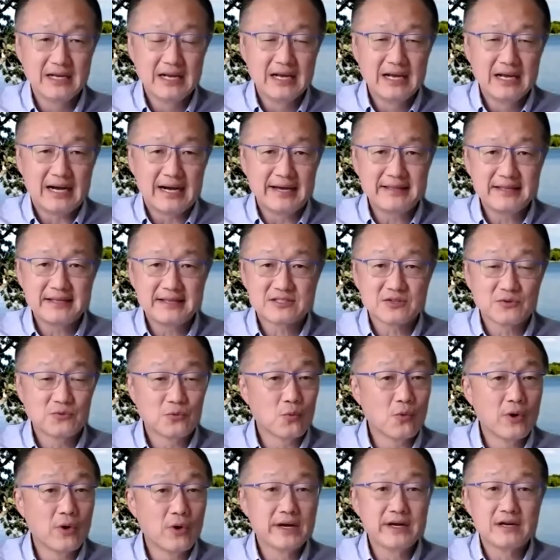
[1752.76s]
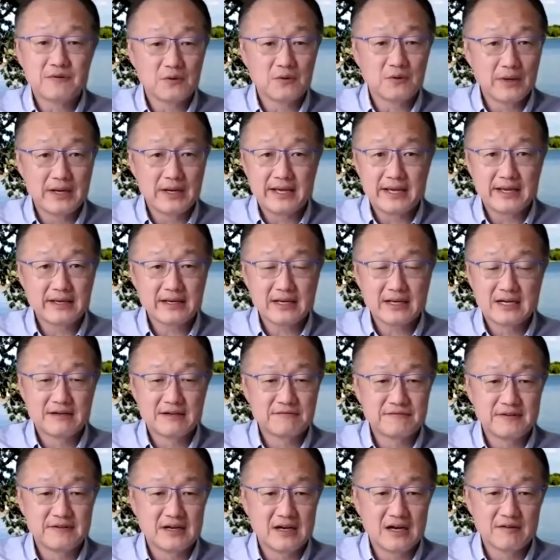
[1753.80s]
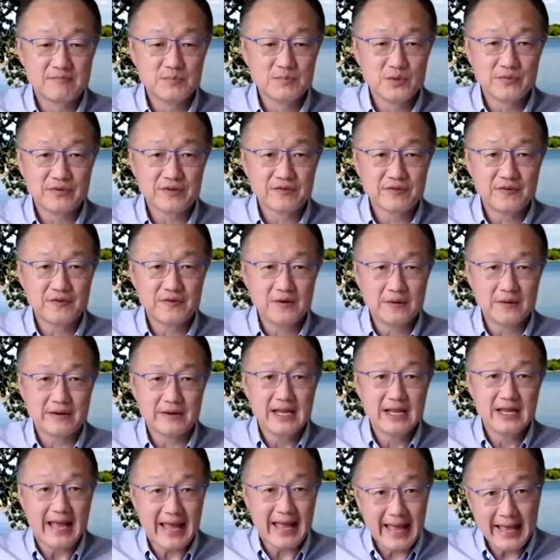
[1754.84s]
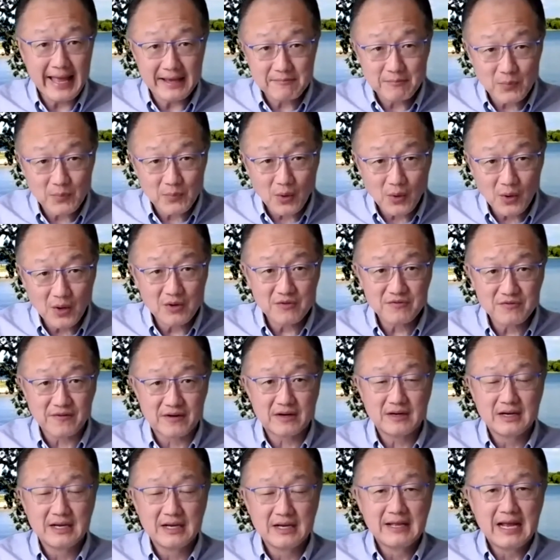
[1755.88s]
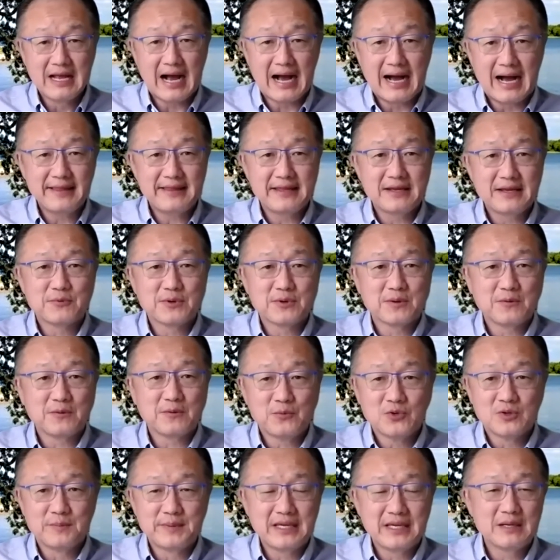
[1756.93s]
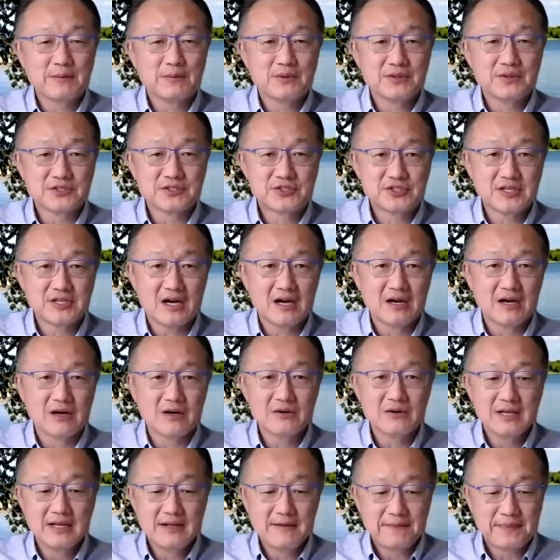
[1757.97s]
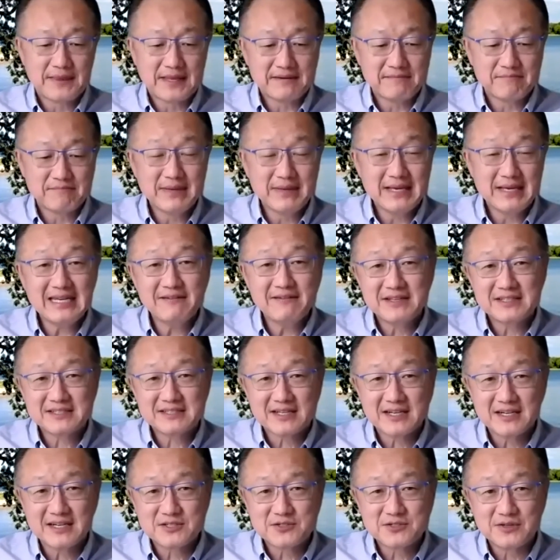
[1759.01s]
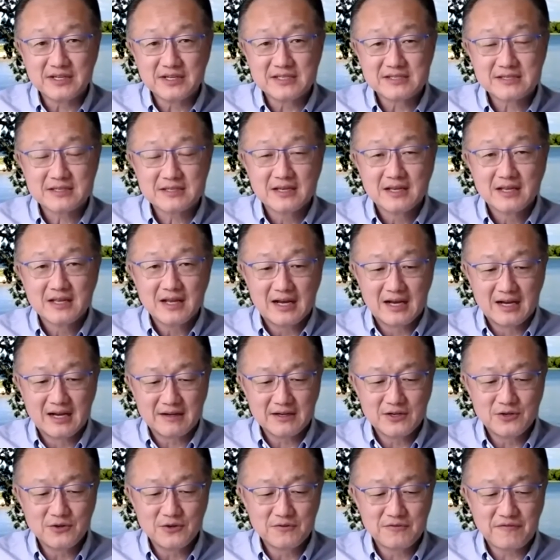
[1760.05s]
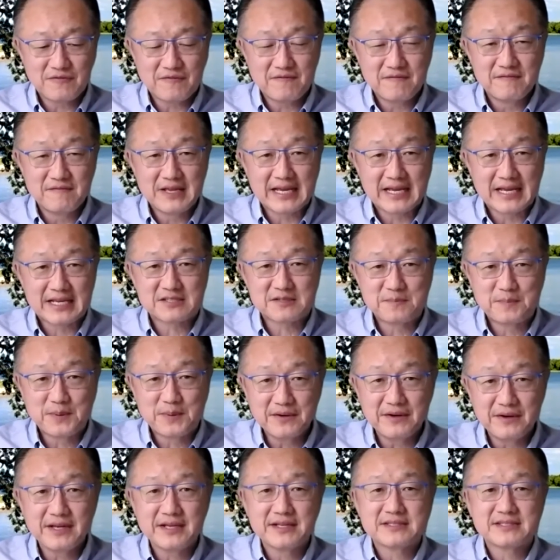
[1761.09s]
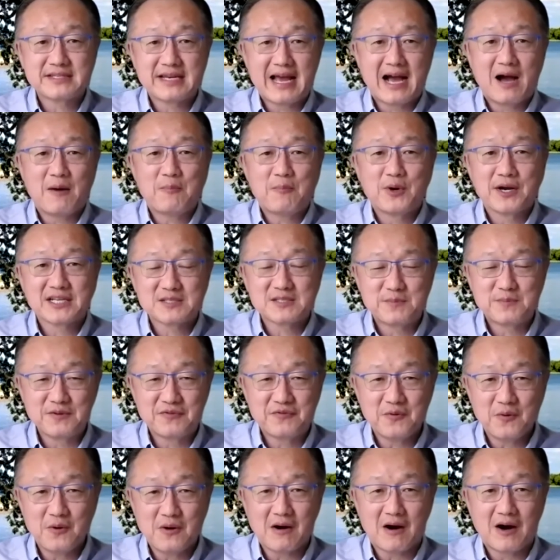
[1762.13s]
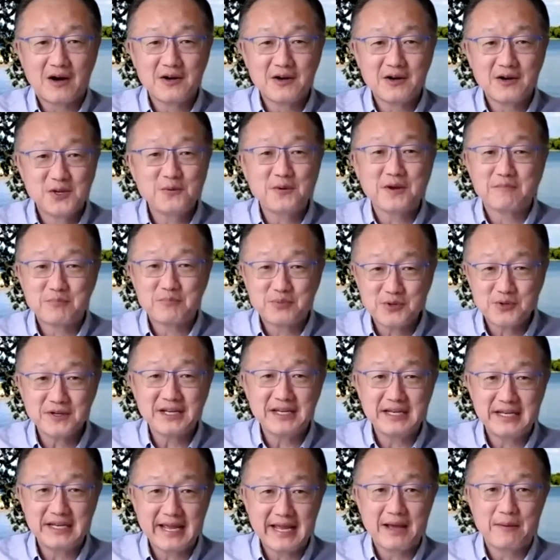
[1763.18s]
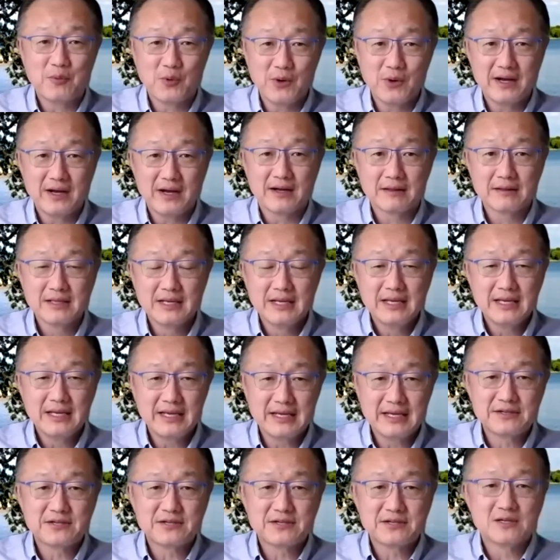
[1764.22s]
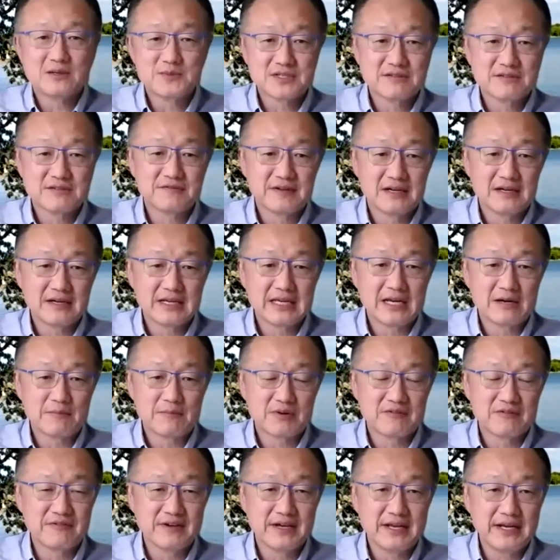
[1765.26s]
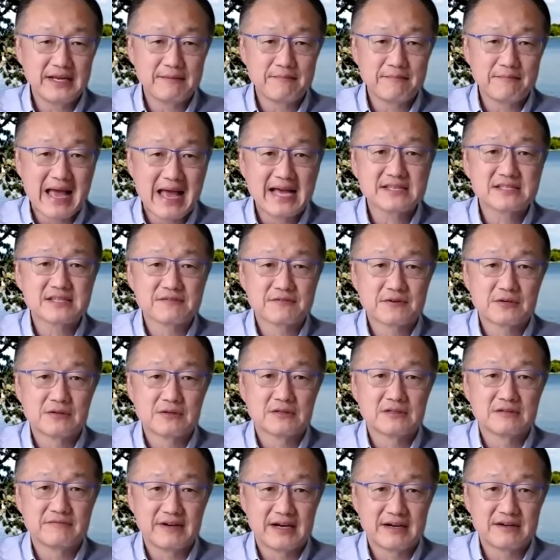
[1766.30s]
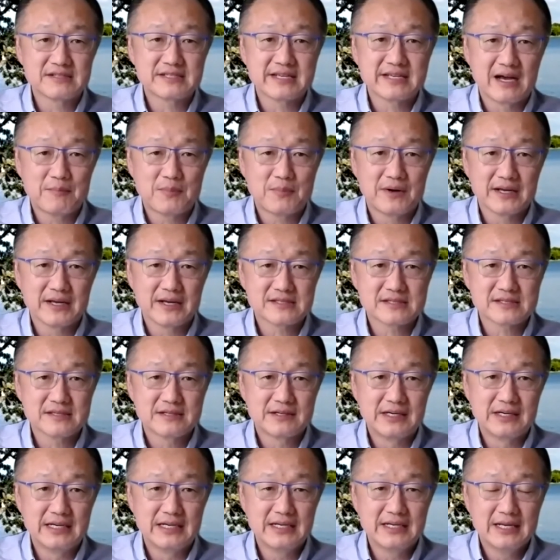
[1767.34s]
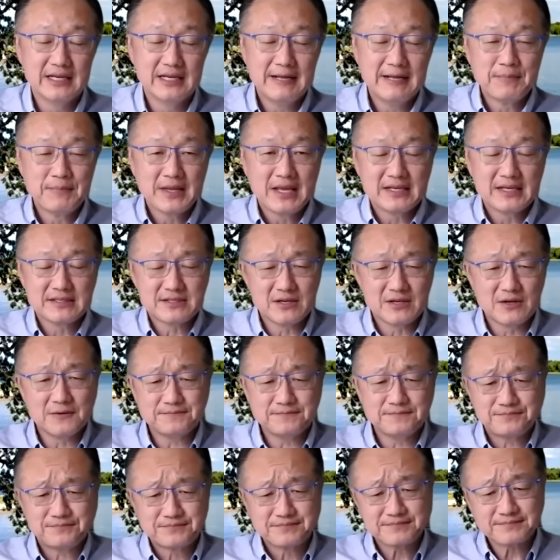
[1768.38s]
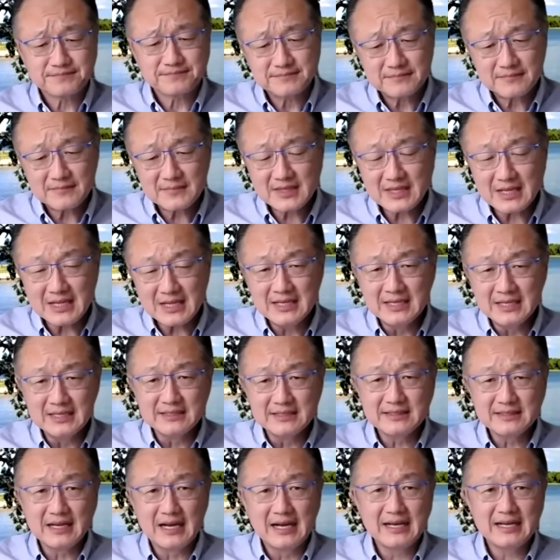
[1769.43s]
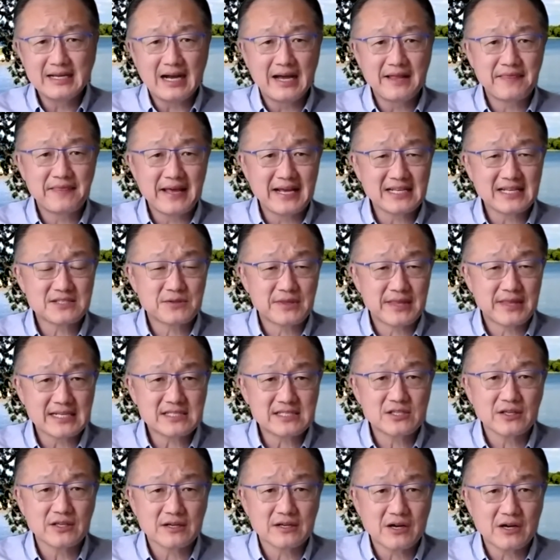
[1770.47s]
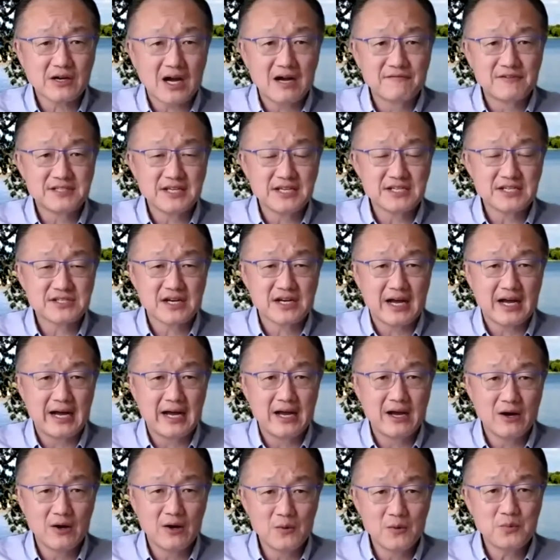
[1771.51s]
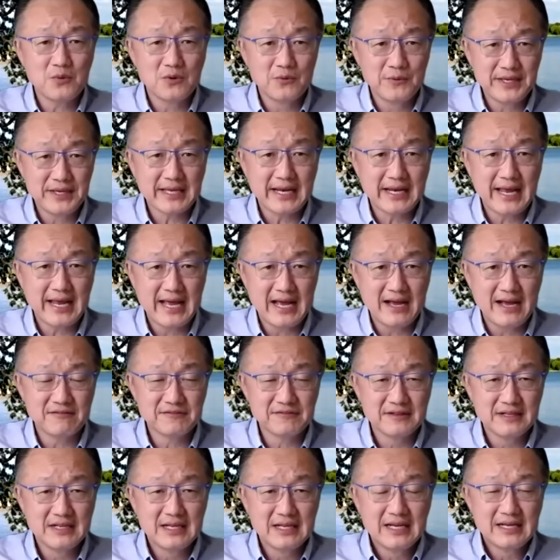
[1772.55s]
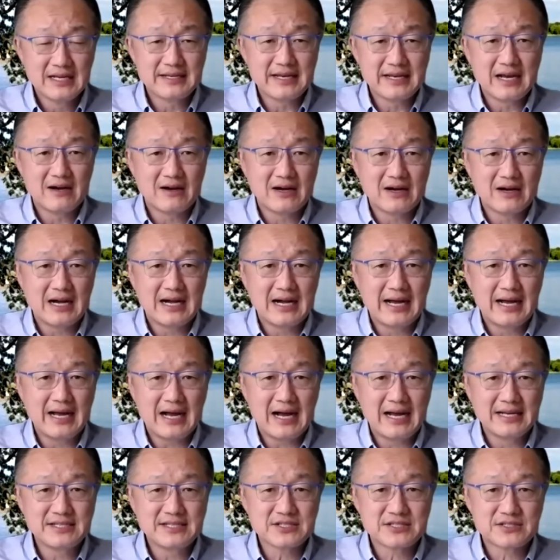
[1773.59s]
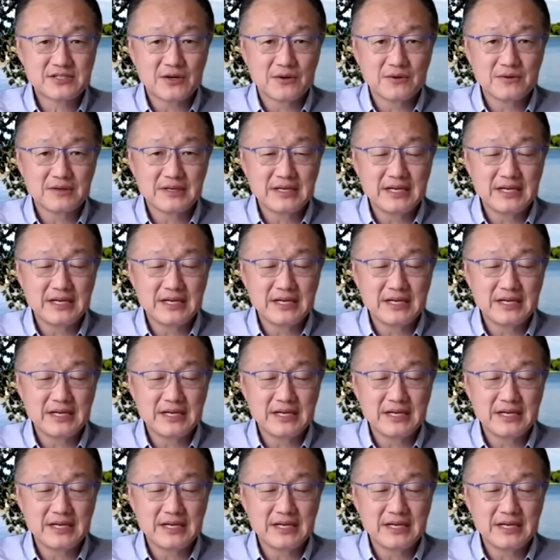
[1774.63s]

I think it's a wonderful way of moving forward. And moreover, I think we'll be able to show that many of these countries who've experienced outbreaks before are doing pretty damn well in terms of preventing massive coronavirus outbreaks. Right? So that's a conversation I hope we can have. Now, I just don't,